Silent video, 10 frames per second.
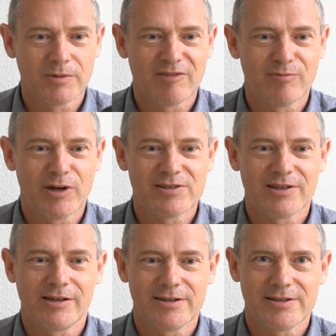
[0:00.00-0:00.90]
and to
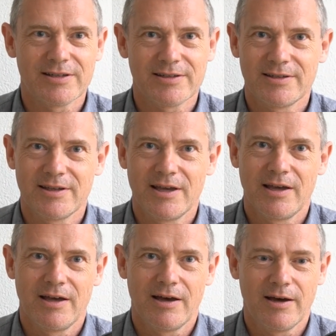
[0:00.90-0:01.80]
Simon Wolf
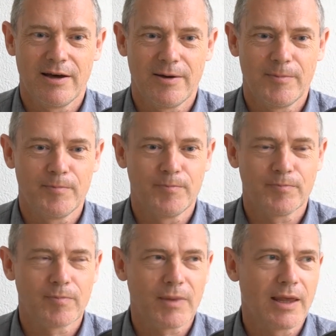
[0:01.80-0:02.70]
from the Morning
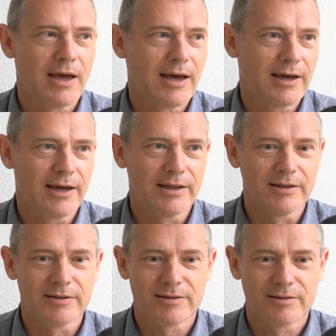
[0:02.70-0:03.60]
Claret. He
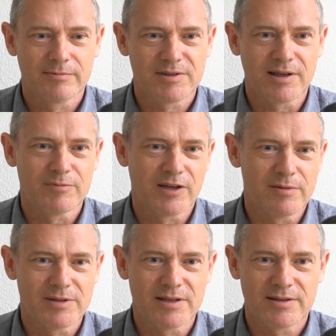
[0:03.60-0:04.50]
basically
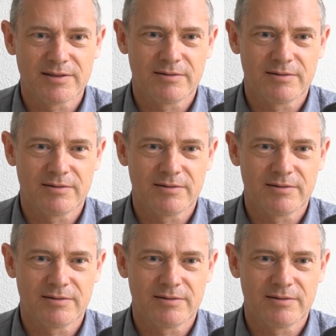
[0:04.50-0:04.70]
did the